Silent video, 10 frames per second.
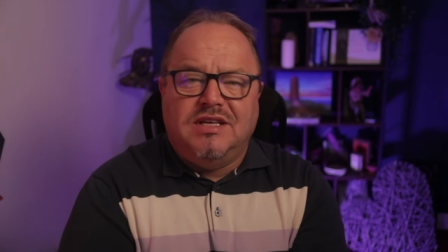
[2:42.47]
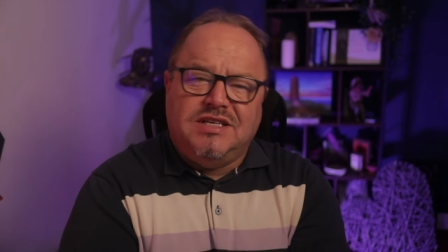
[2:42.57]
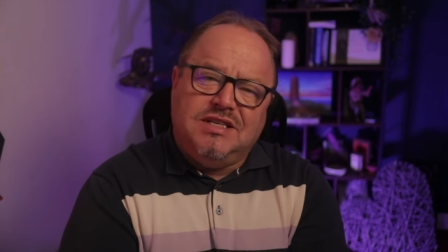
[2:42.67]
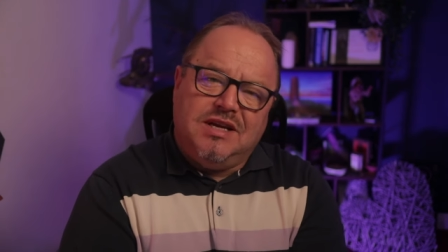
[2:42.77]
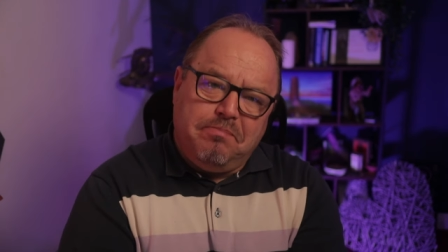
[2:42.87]

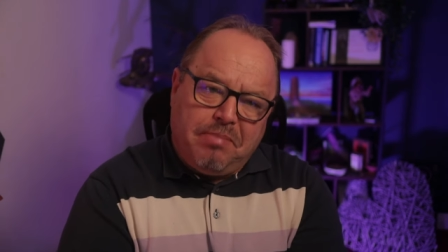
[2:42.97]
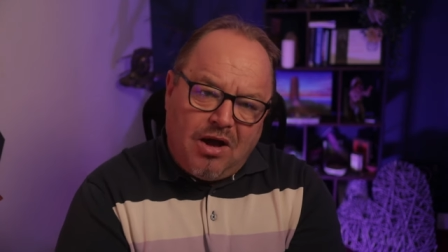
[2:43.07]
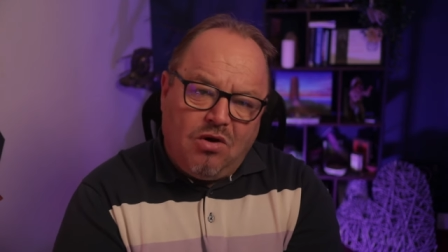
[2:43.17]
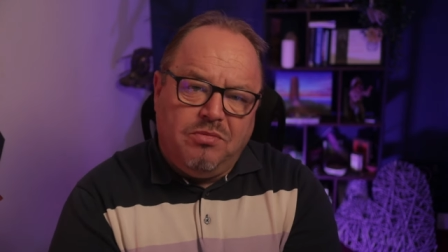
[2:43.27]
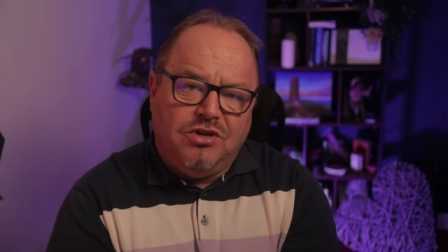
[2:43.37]
This is an
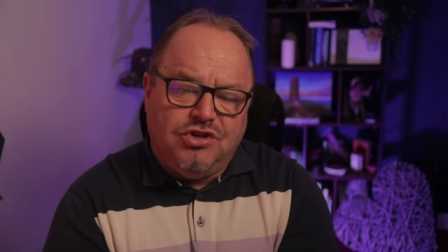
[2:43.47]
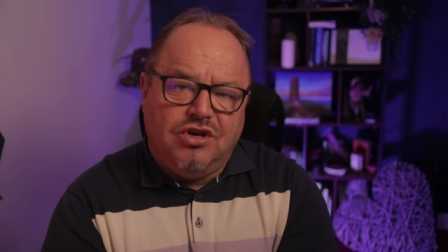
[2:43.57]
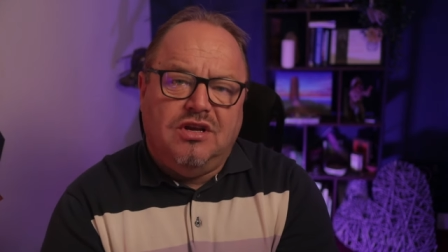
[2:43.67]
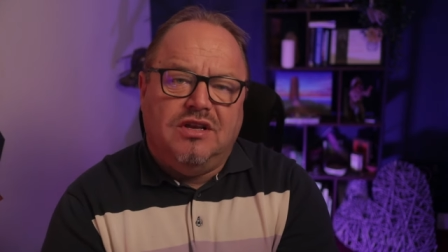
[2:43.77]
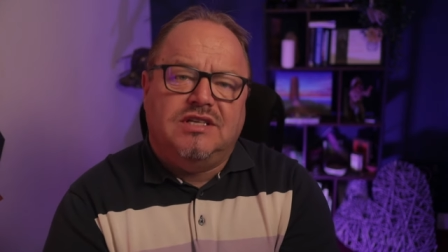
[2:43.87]
empowerment
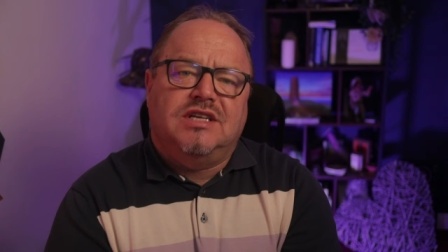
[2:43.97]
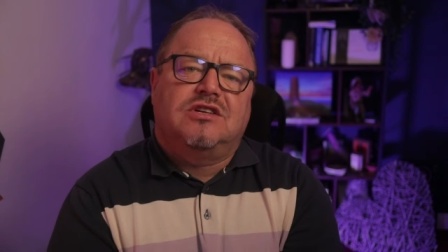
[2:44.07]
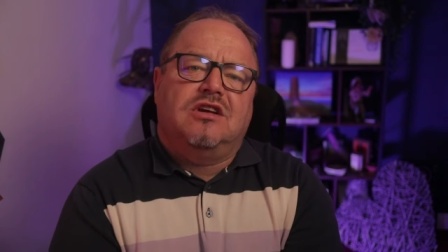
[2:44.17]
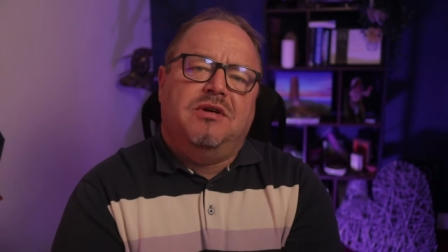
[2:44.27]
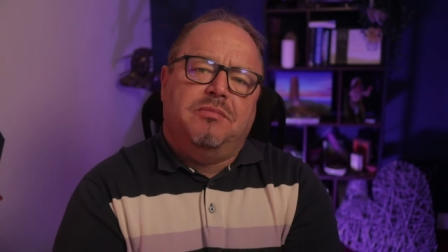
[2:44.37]
journey. This
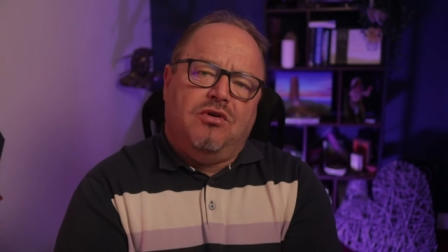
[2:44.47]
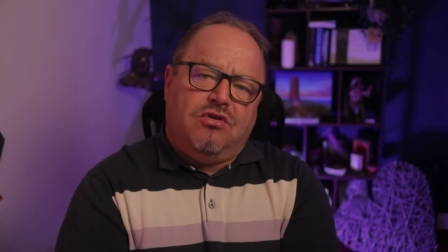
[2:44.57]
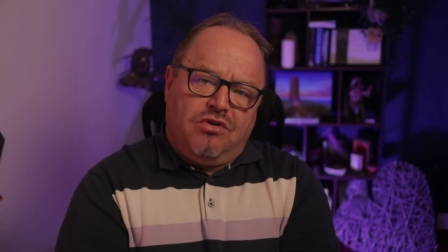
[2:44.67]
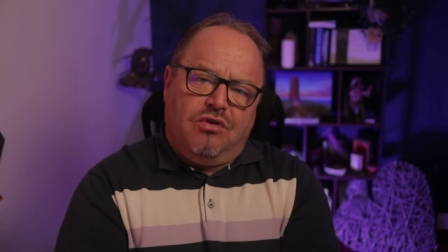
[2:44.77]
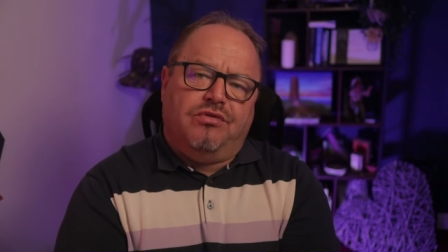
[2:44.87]
is going to be
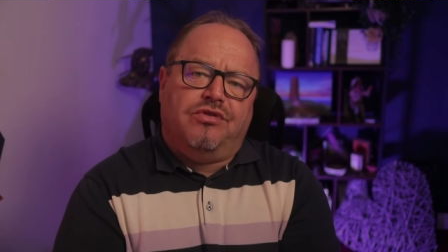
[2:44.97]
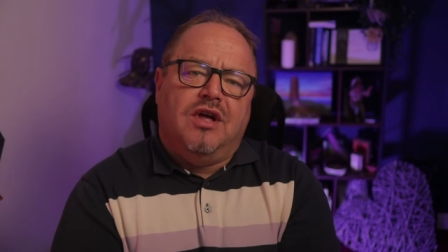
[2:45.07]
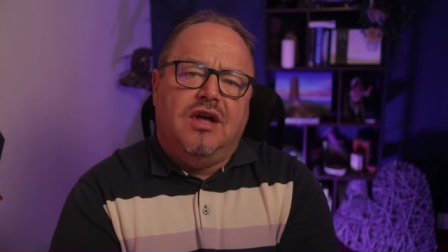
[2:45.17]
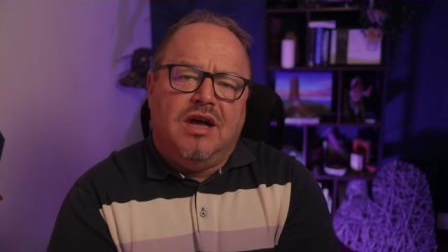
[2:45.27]
about growth.